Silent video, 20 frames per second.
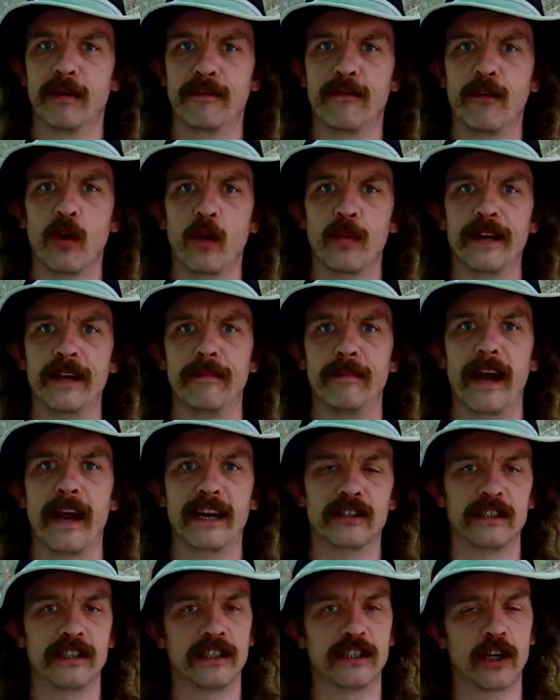before we
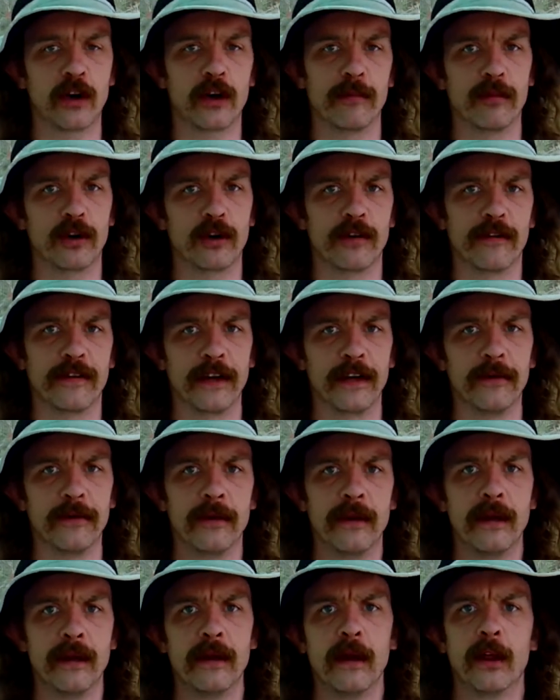actually start a book review.
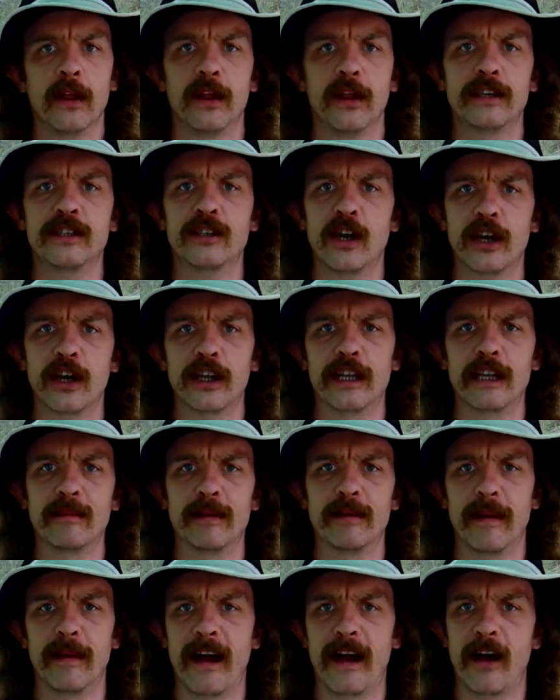Let's talk a
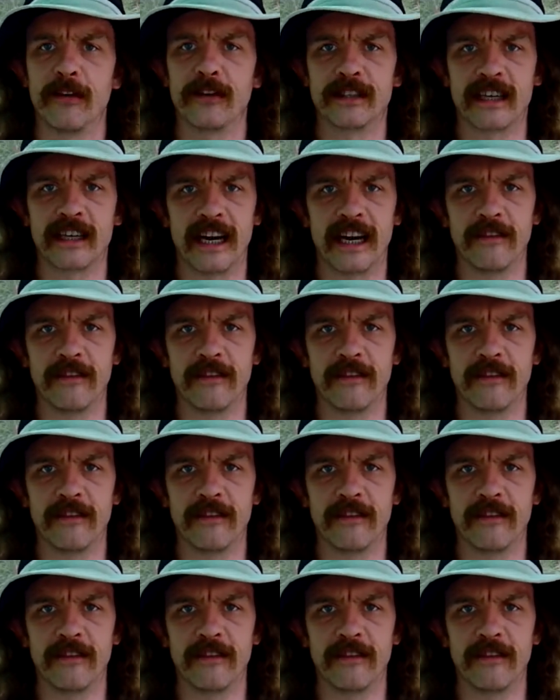little bit about how this